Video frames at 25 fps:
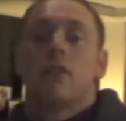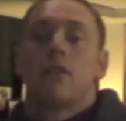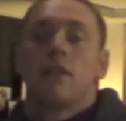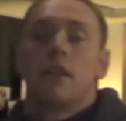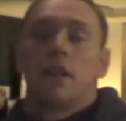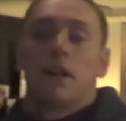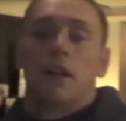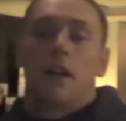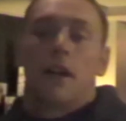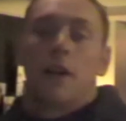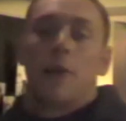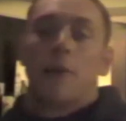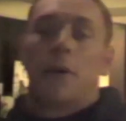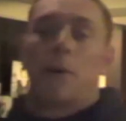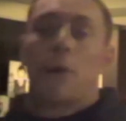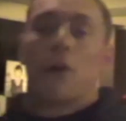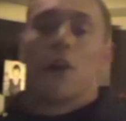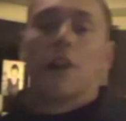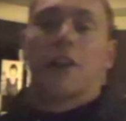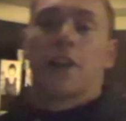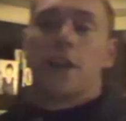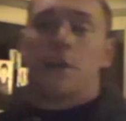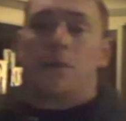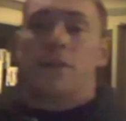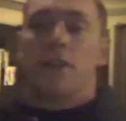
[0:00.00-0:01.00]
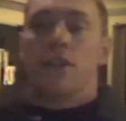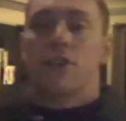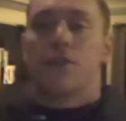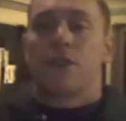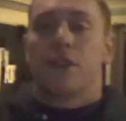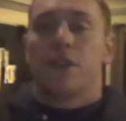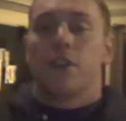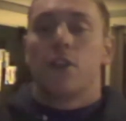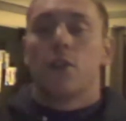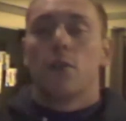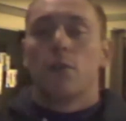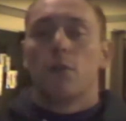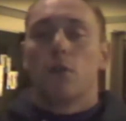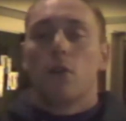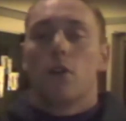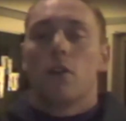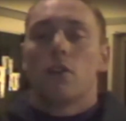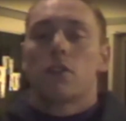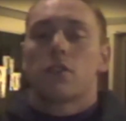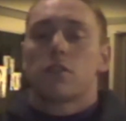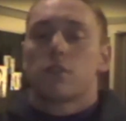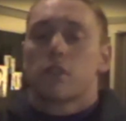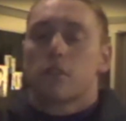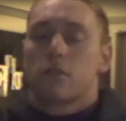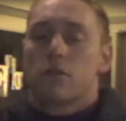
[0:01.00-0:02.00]
Um, I'm going to keep these video
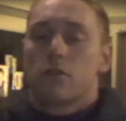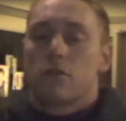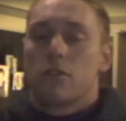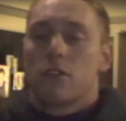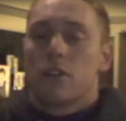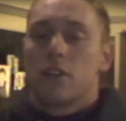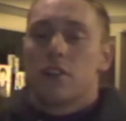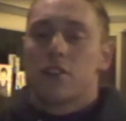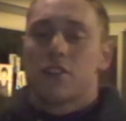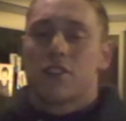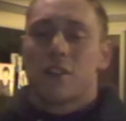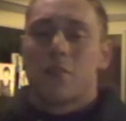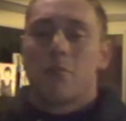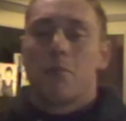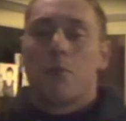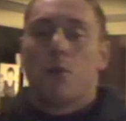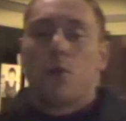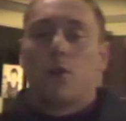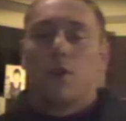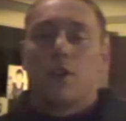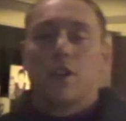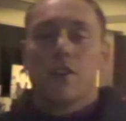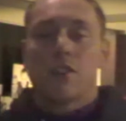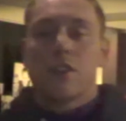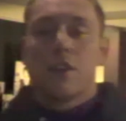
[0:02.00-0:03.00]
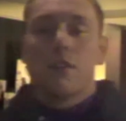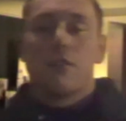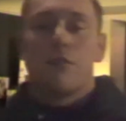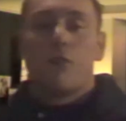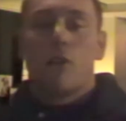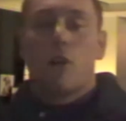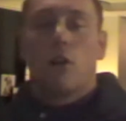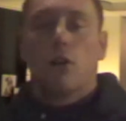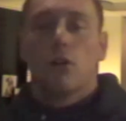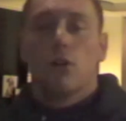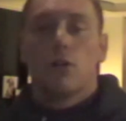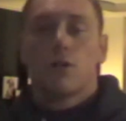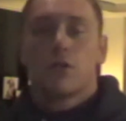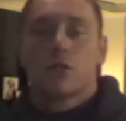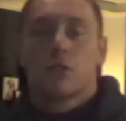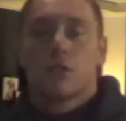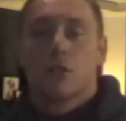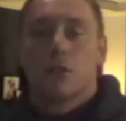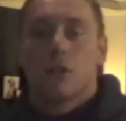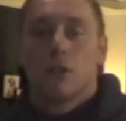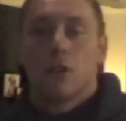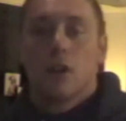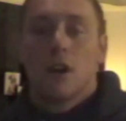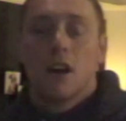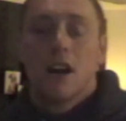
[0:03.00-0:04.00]
blogs really simple and easy to follow,
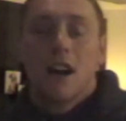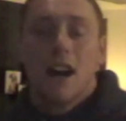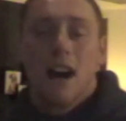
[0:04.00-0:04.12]
so